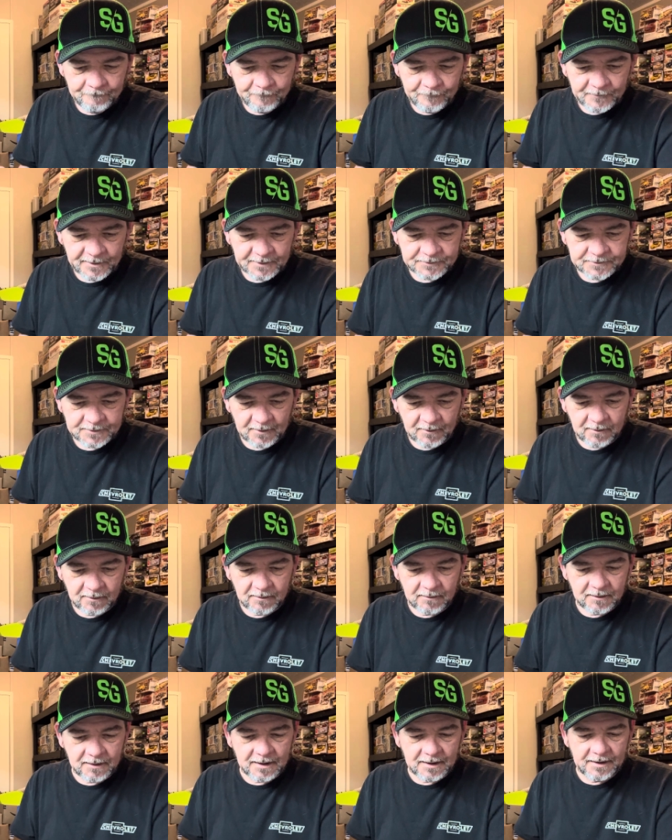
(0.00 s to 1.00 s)
This
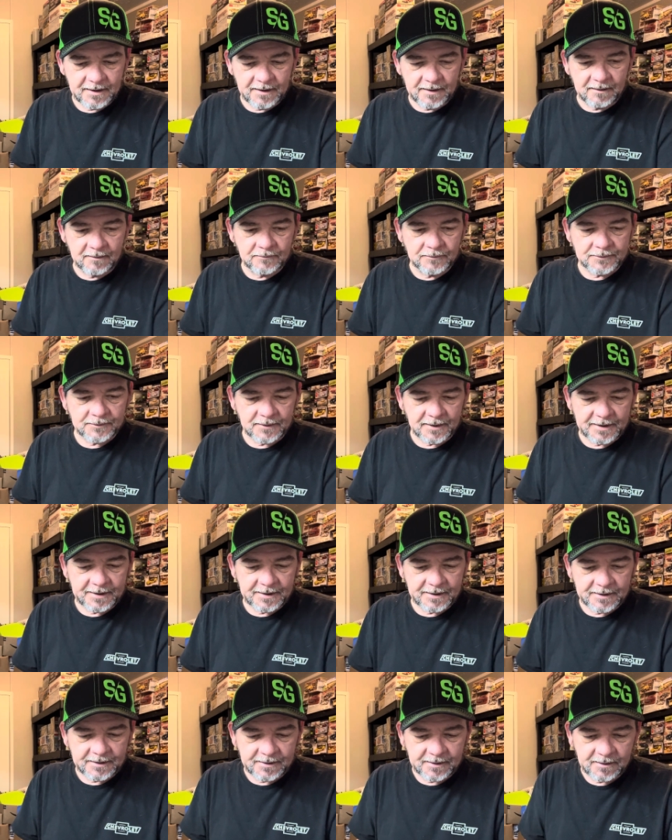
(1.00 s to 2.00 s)
car right here was laying
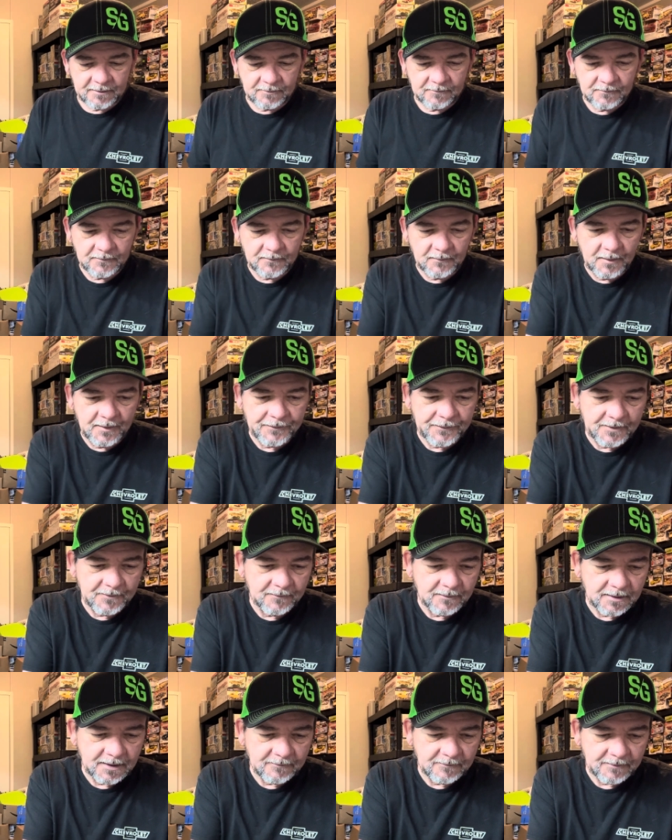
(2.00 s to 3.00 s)
in there with it
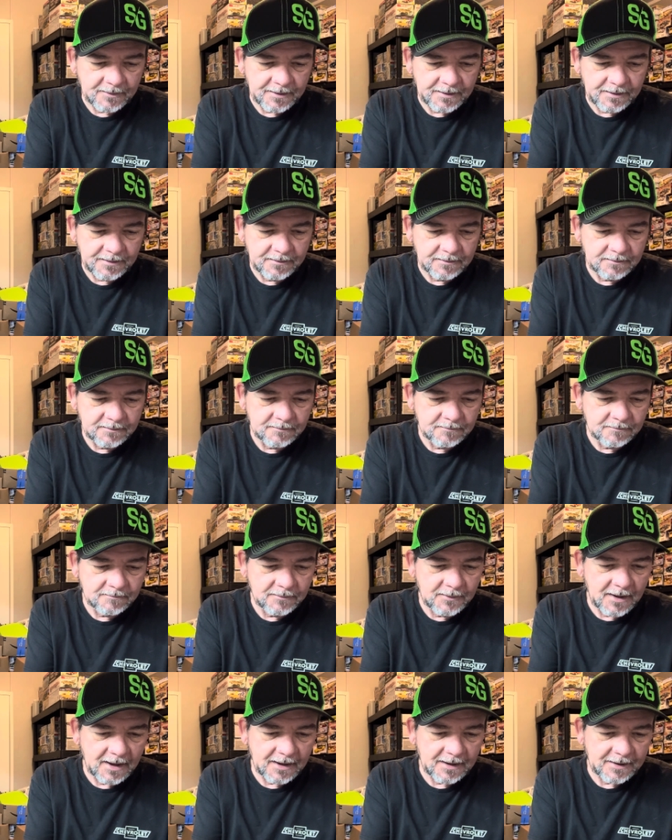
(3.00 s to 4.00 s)
whenever he
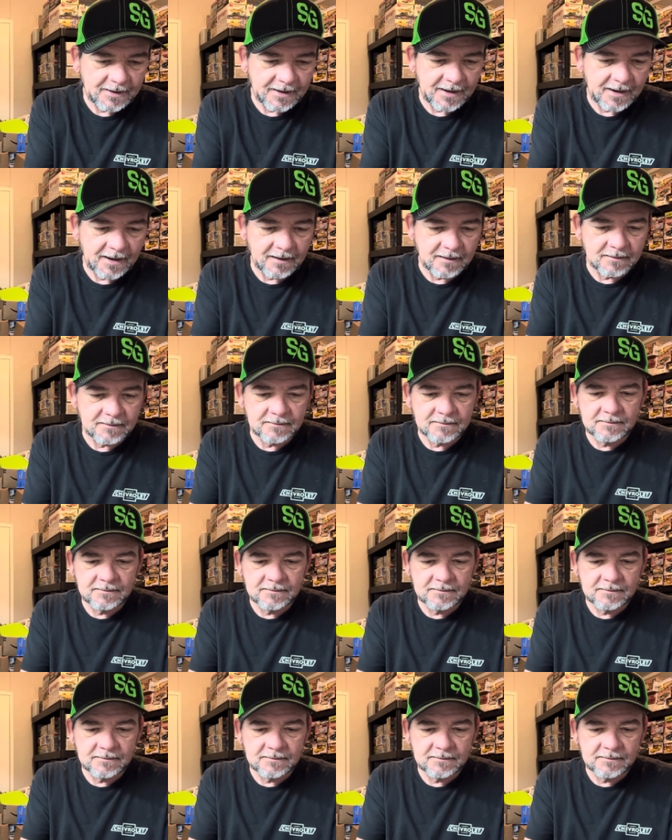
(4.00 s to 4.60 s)
got it out.